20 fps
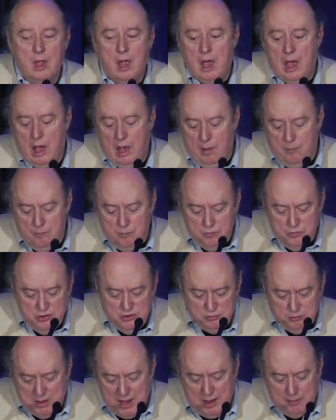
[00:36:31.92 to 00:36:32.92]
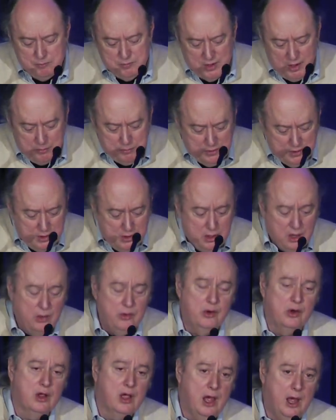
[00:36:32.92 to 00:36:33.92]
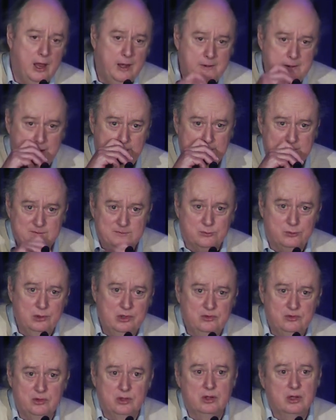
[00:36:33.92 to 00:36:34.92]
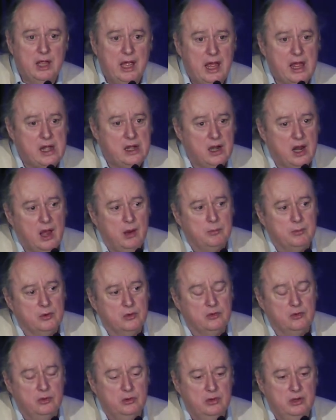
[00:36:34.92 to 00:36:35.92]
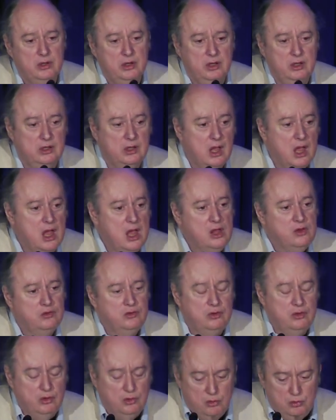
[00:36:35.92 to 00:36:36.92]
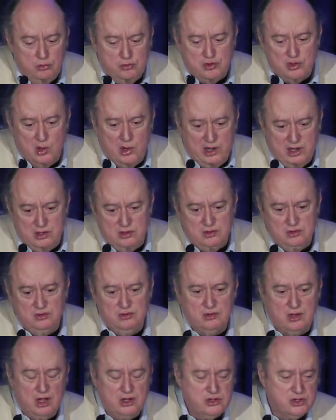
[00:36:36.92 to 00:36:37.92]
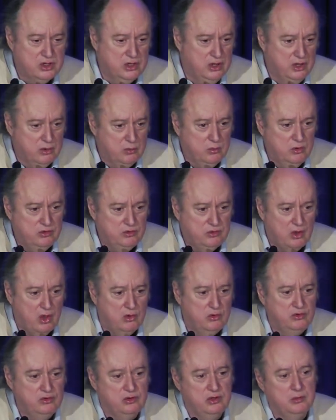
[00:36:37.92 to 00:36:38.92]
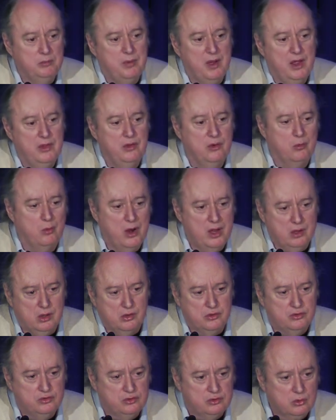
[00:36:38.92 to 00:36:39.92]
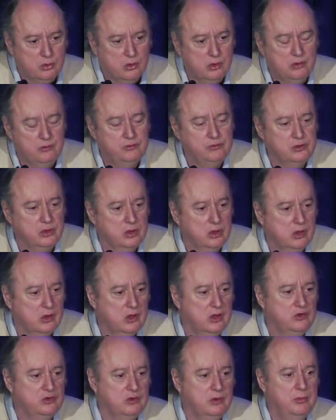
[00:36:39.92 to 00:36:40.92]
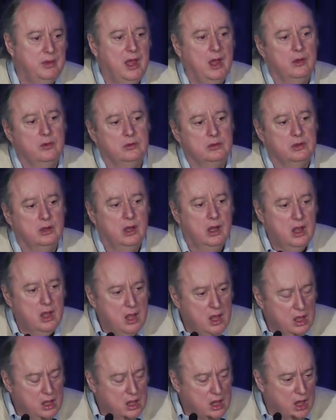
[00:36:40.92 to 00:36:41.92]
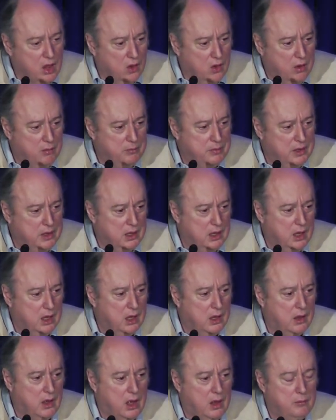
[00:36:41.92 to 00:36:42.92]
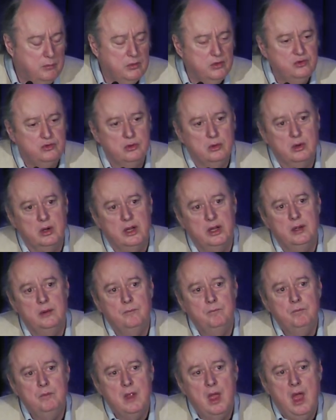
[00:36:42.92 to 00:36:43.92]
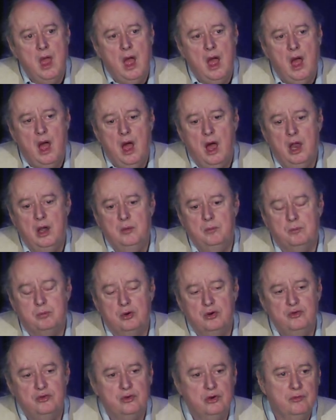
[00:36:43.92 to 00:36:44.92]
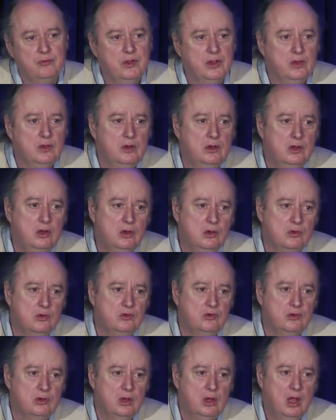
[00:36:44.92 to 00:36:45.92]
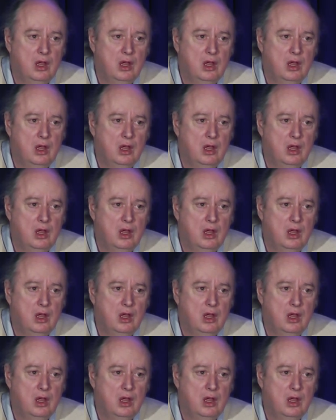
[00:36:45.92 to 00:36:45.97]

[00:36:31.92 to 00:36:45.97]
Um, this popped up in another context recently. I had an opportunity to join a discussion that was hosted by the Reynolds School of Journalism out in Columbia, uh, Missouri, on preserving the news.